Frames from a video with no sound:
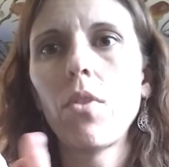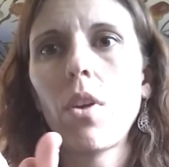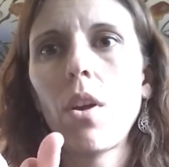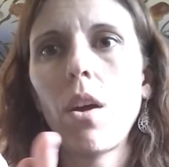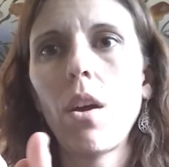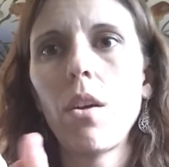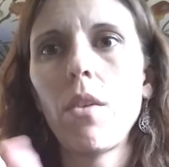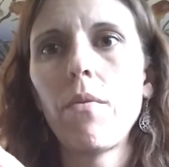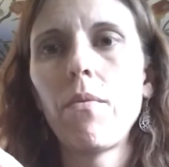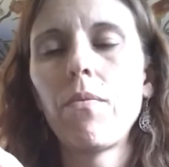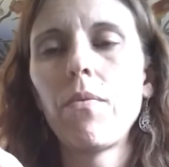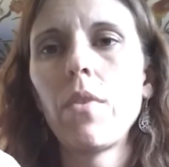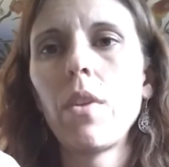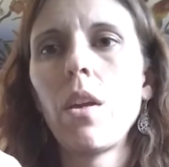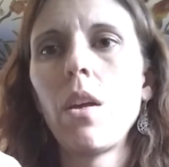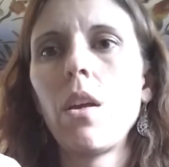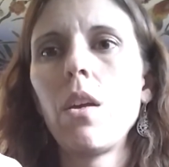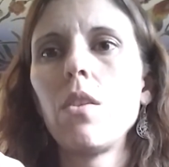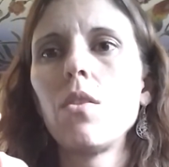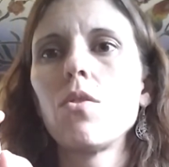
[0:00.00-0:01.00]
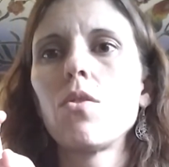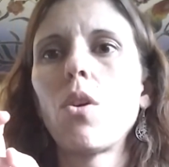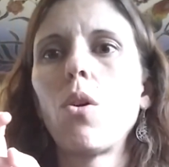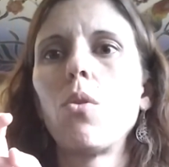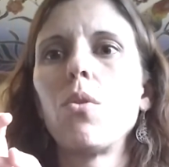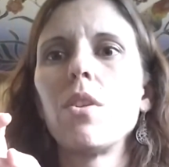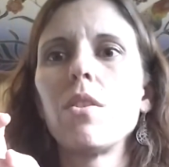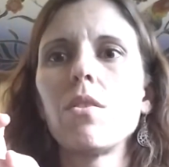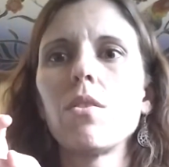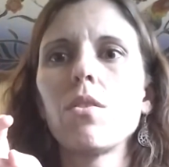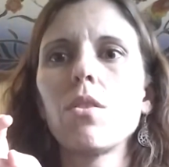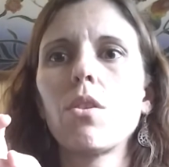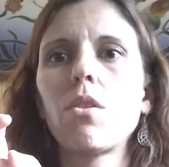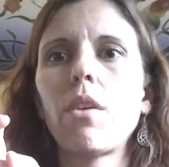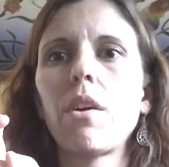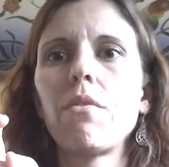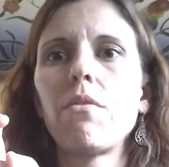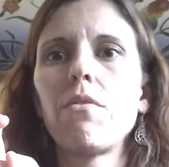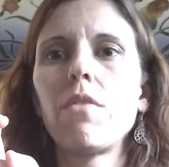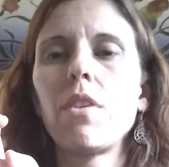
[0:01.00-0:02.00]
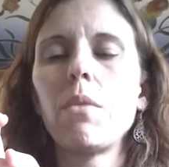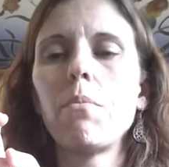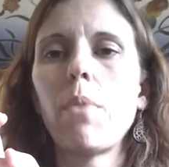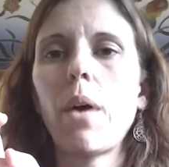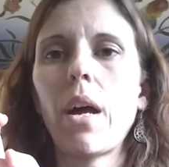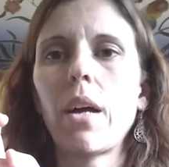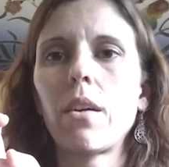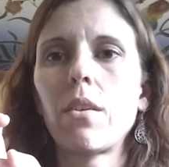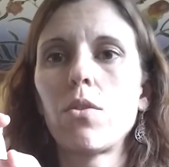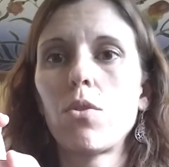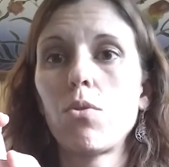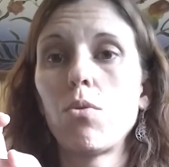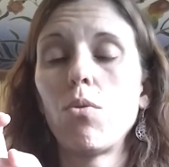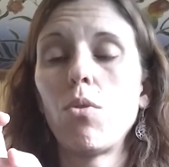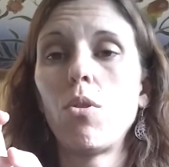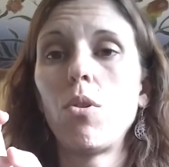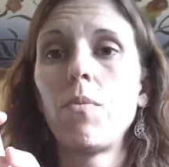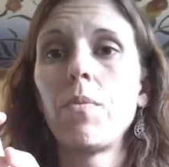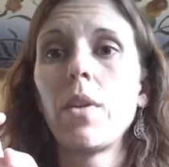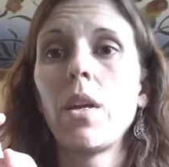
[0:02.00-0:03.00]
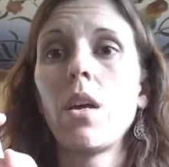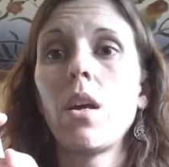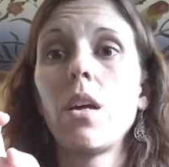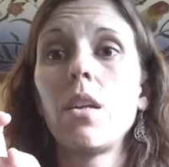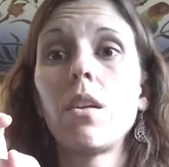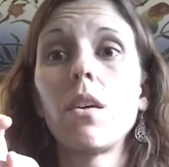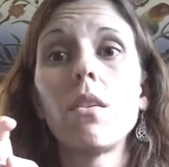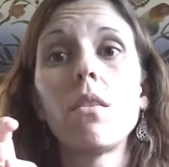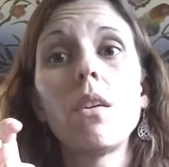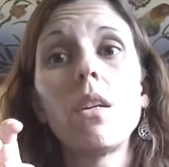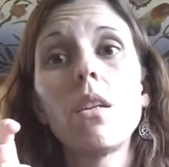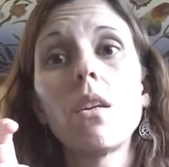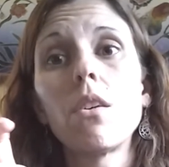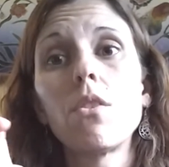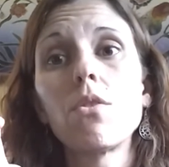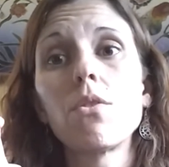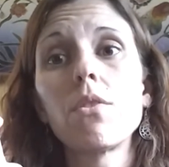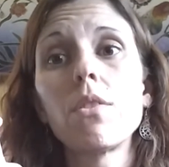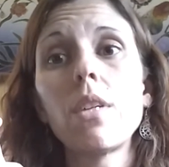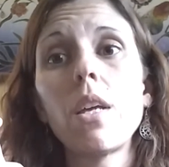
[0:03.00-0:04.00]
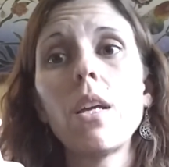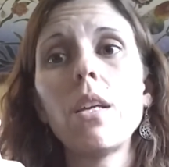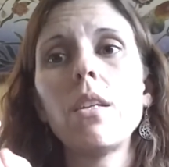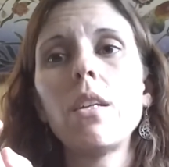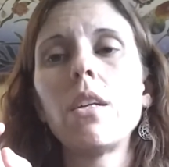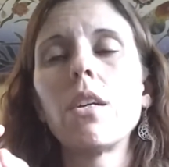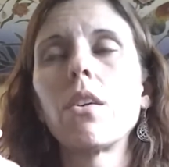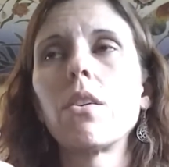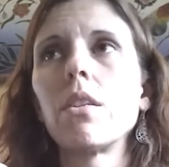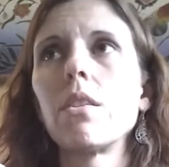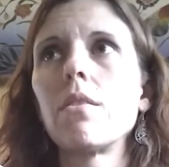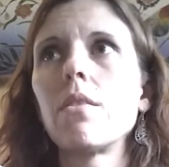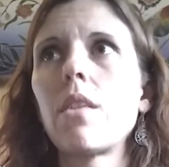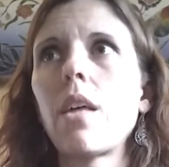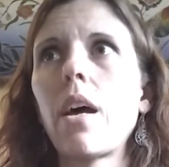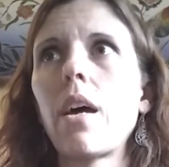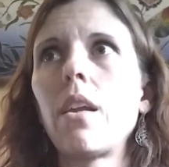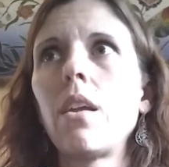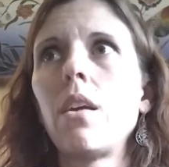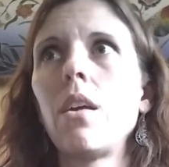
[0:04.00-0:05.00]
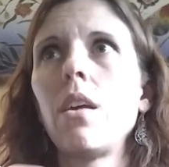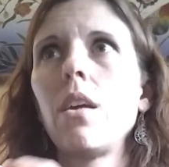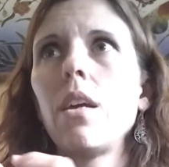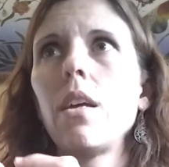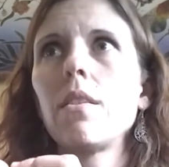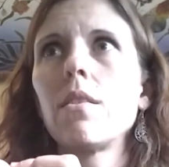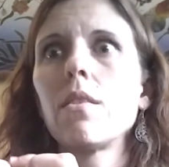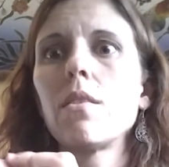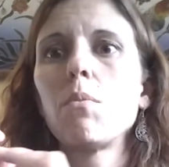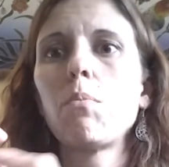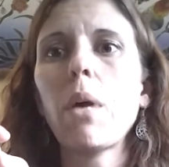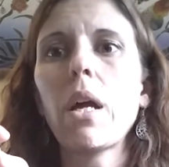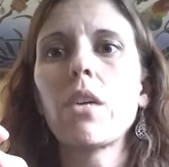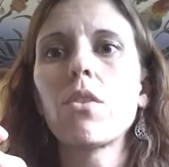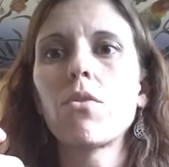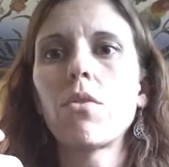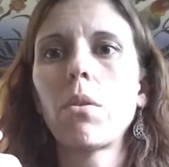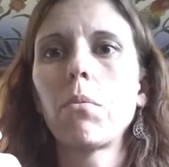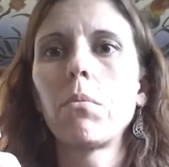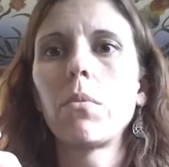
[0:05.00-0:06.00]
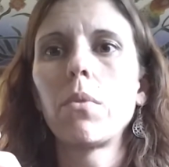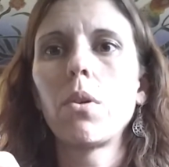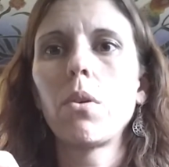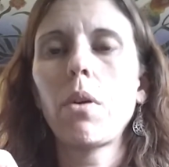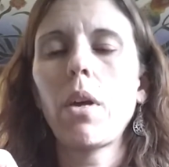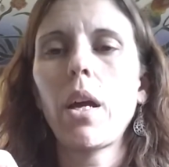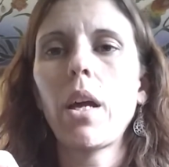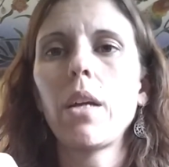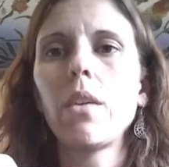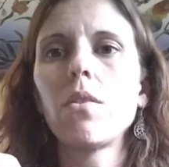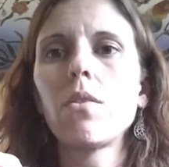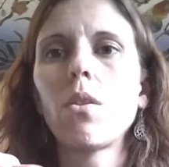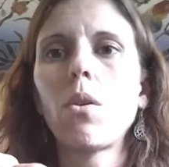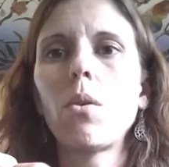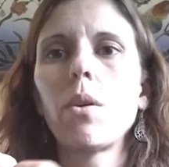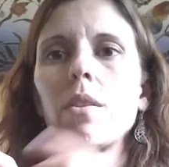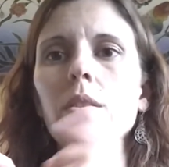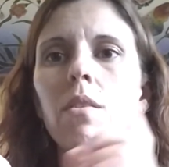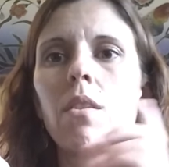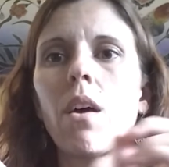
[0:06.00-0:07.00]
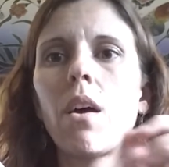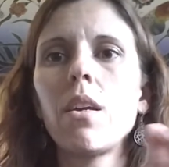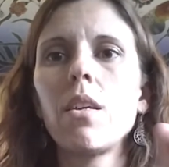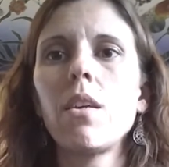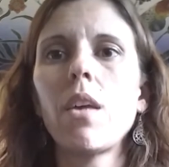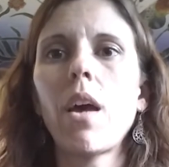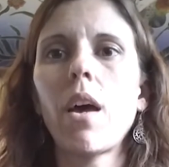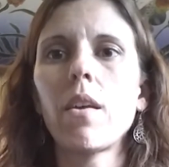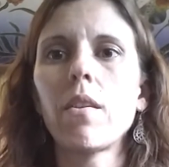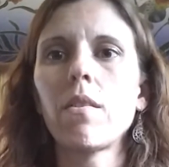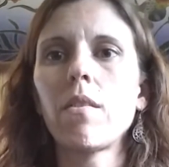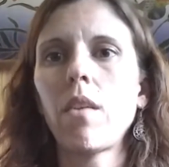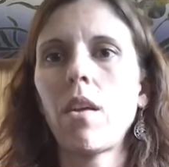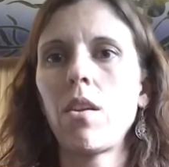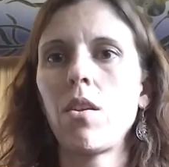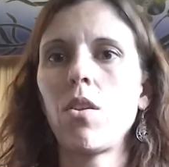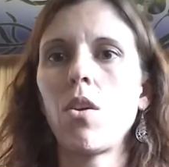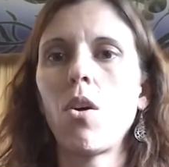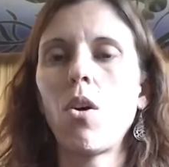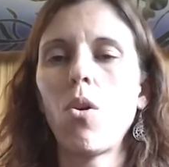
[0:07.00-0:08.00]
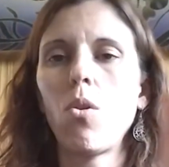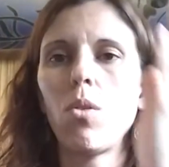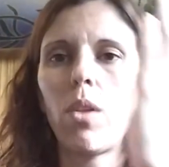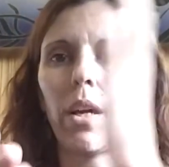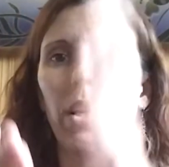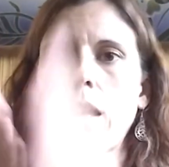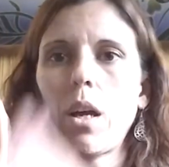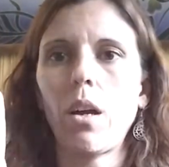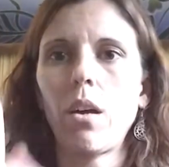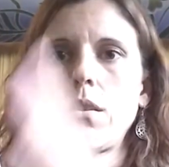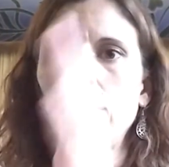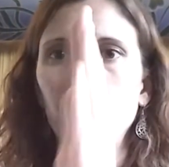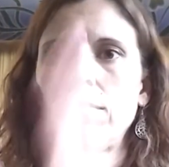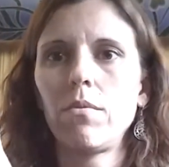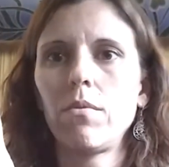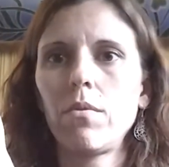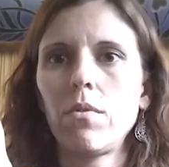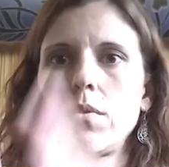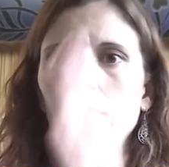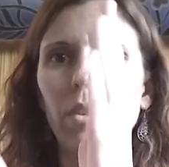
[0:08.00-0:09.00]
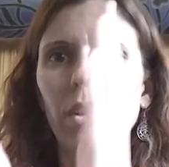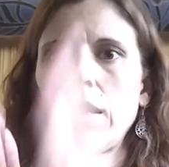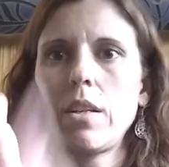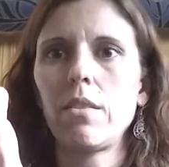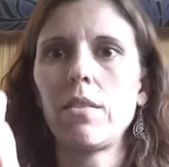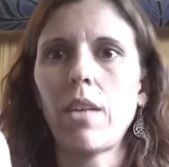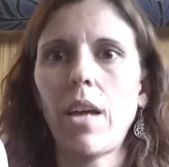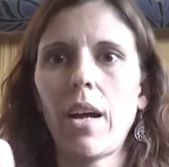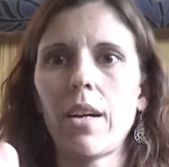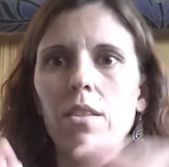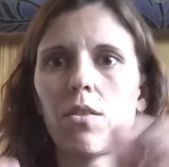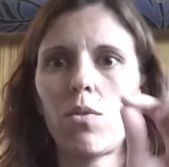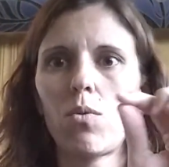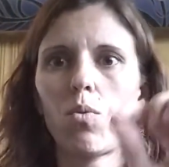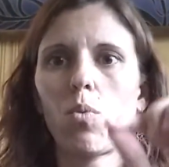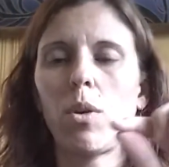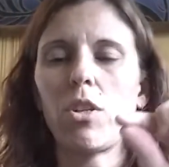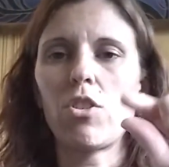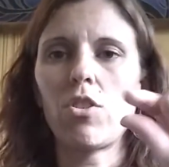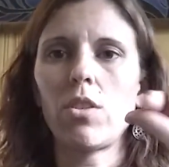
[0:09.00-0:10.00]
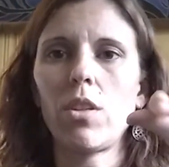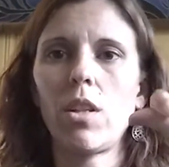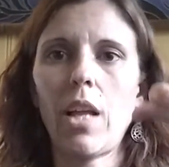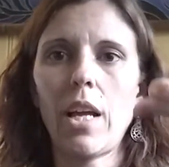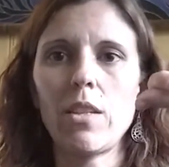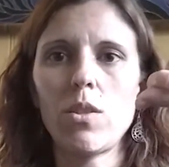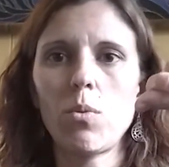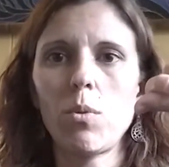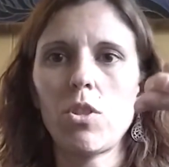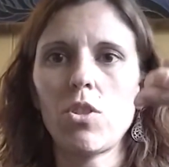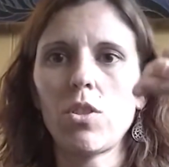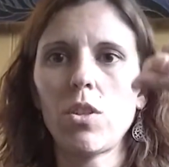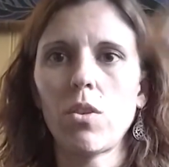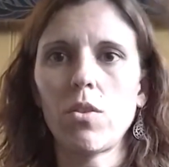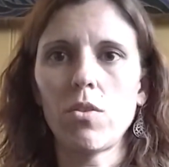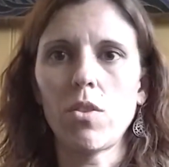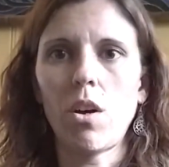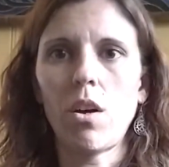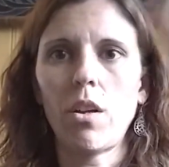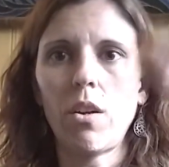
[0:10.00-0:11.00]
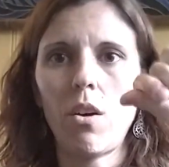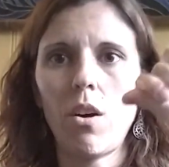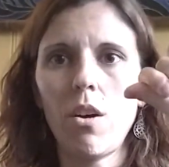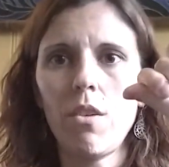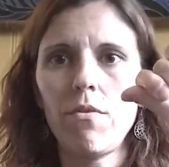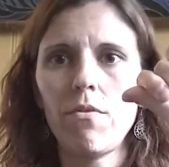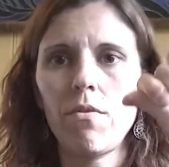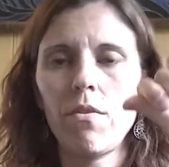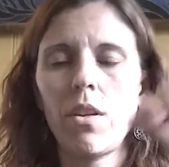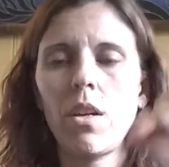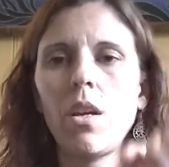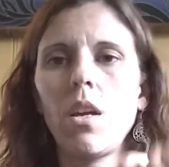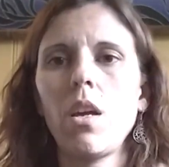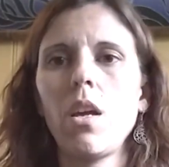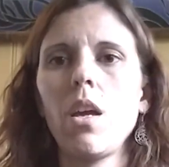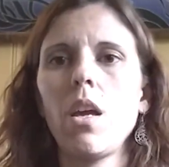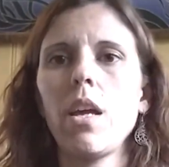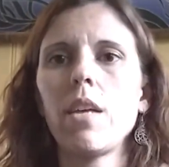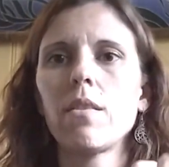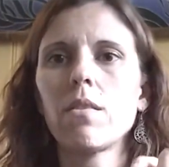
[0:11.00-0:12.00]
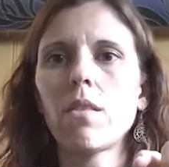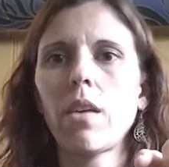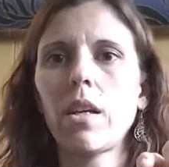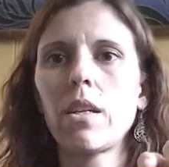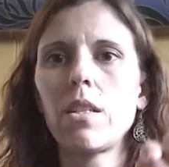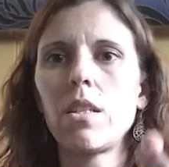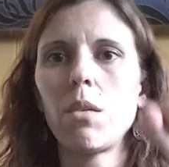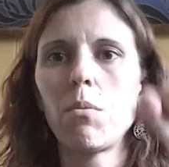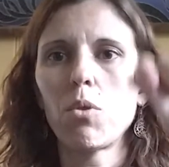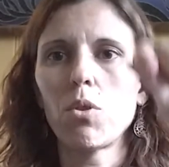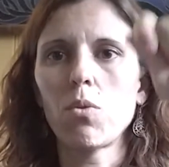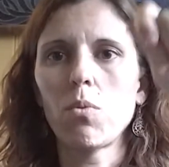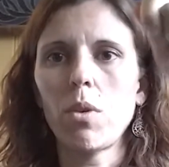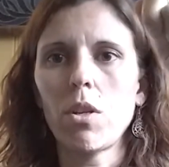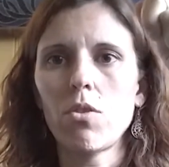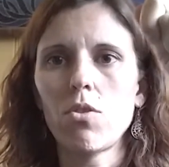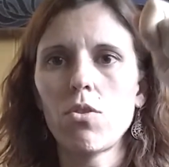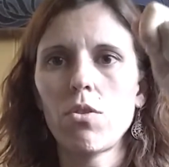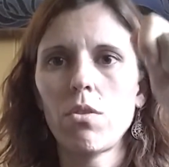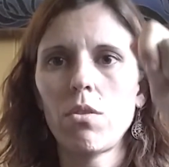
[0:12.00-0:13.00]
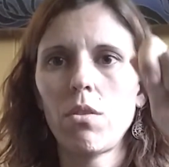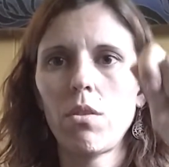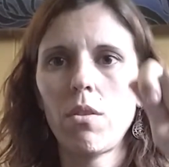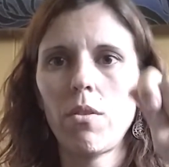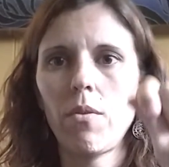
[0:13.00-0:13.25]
Okay? So this is a great feedback tool. Another thing to understand here is that it's a spectrum. Okay? So it's not yes and no like a exact switch, light switch that goes on off. It's like a dimmer switch.